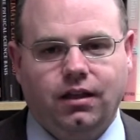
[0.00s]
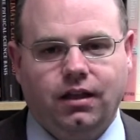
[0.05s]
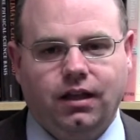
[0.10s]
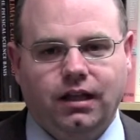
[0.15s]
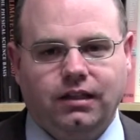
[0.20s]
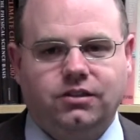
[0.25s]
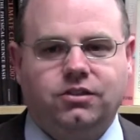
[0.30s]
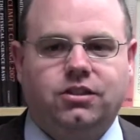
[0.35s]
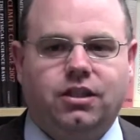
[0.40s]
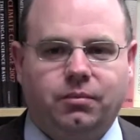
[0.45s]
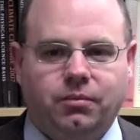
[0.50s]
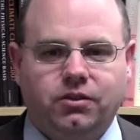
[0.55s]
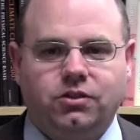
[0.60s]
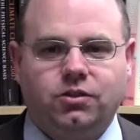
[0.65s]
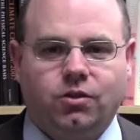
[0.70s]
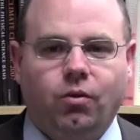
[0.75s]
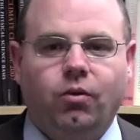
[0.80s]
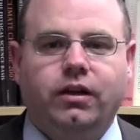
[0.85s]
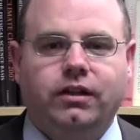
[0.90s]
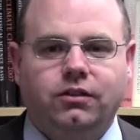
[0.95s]
and
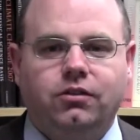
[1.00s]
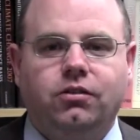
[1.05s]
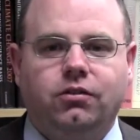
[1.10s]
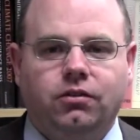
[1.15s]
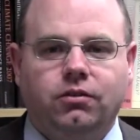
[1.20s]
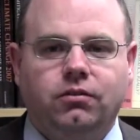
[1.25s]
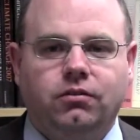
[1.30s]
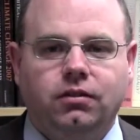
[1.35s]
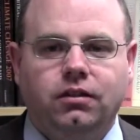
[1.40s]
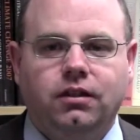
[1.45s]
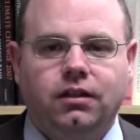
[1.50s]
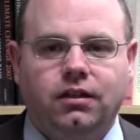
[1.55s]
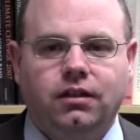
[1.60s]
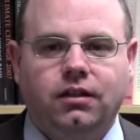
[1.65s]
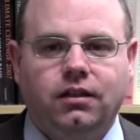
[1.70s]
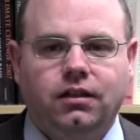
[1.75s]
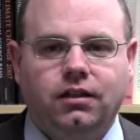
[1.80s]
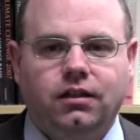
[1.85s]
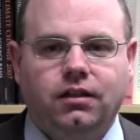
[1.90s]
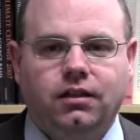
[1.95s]
someone's going to,
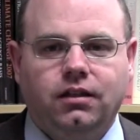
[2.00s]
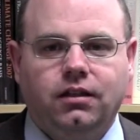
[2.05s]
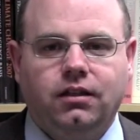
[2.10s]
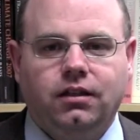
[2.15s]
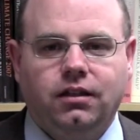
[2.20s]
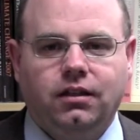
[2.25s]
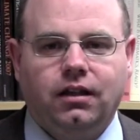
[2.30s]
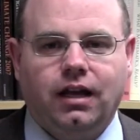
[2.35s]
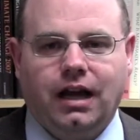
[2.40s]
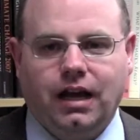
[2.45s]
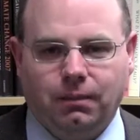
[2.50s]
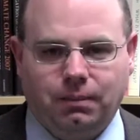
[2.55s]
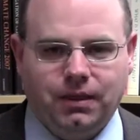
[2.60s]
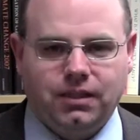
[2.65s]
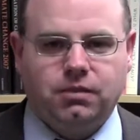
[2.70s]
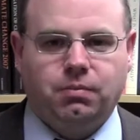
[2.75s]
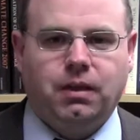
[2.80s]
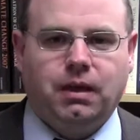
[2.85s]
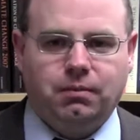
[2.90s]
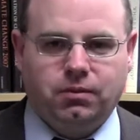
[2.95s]
on a
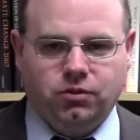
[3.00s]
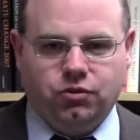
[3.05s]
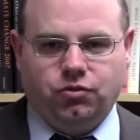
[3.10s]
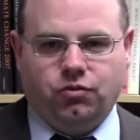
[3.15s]
piece of paper,